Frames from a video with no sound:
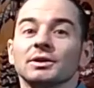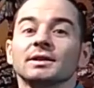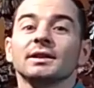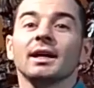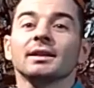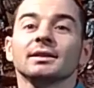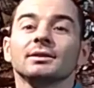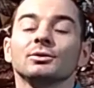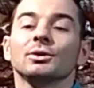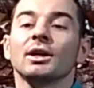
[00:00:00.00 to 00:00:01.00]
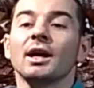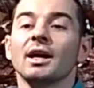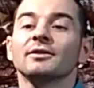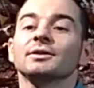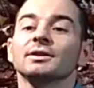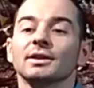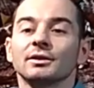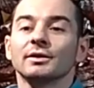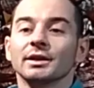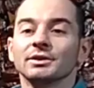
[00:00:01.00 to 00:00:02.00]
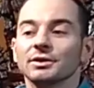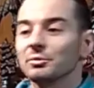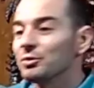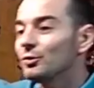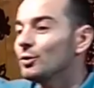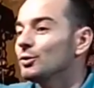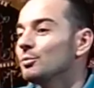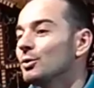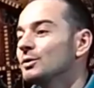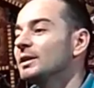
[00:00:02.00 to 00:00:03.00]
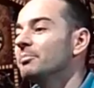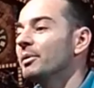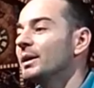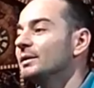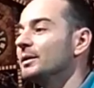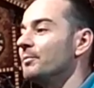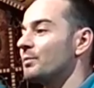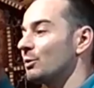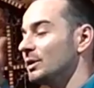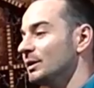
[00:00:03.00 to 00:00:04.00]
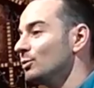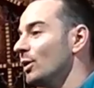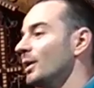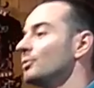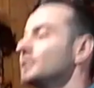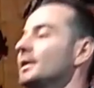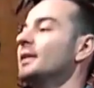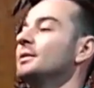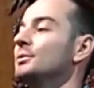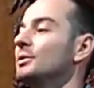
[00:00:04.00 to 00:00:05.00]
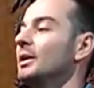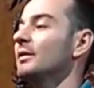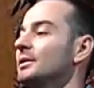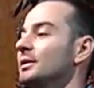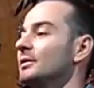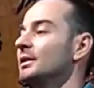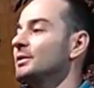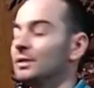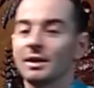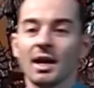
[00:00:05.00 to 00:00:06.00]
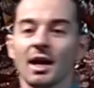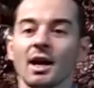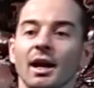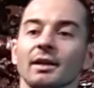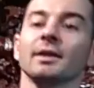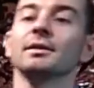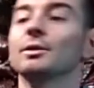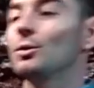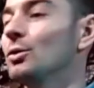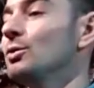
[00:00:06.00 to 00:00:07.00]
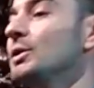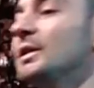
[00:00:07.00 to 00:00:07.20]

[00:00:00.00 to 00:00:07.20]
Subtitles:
we started to carve the decoration. Before we mostly paint them. With this one, we started to carve the decoration. And later on, we